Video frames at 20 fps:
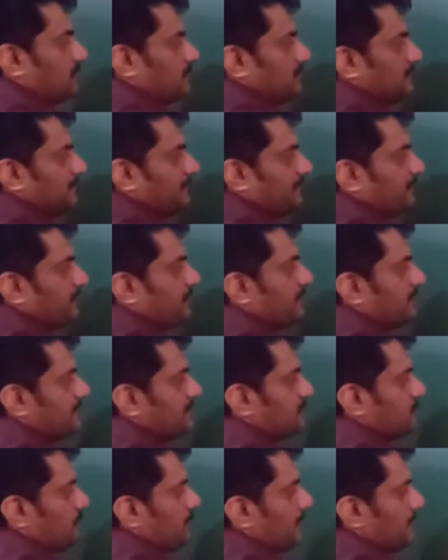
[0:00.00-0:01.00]
with the
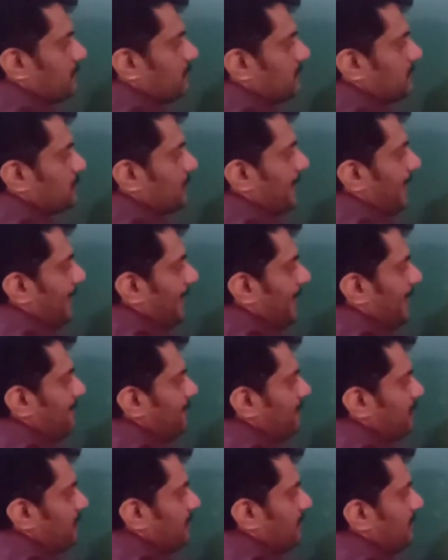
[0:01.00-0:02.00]
first one, which we
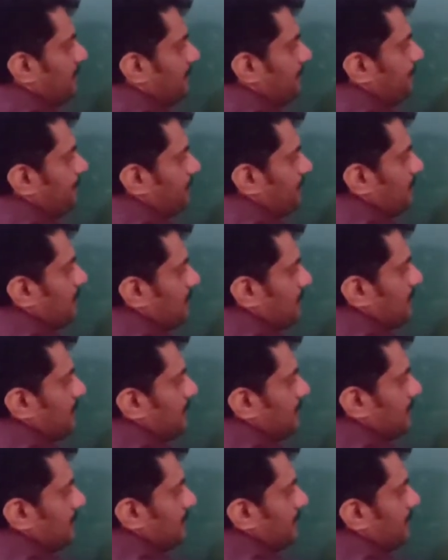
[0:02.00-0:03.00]
have
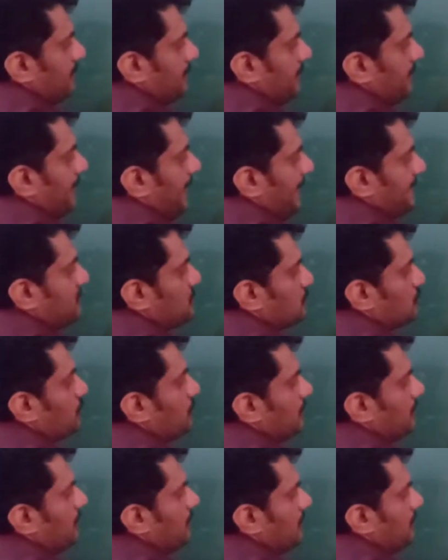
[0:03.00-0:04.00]

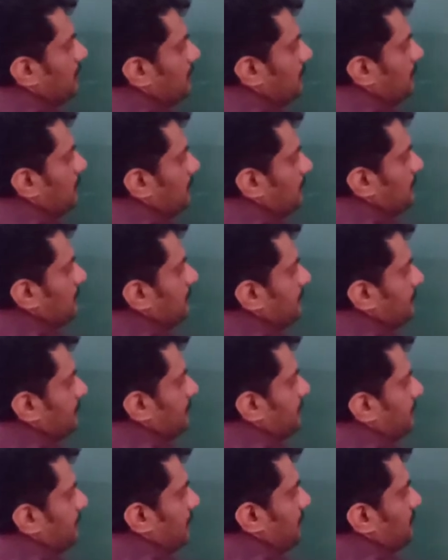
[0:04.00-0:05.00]
natural
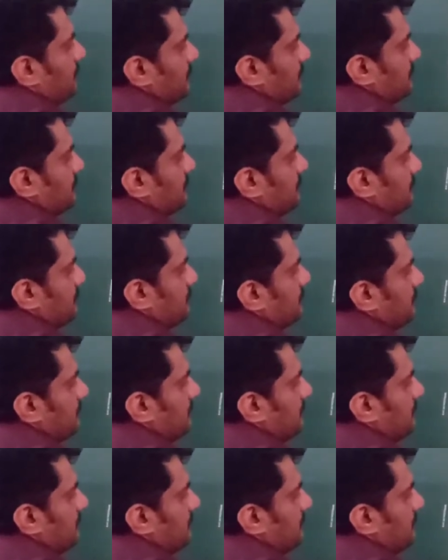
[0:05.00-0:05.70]
numbers.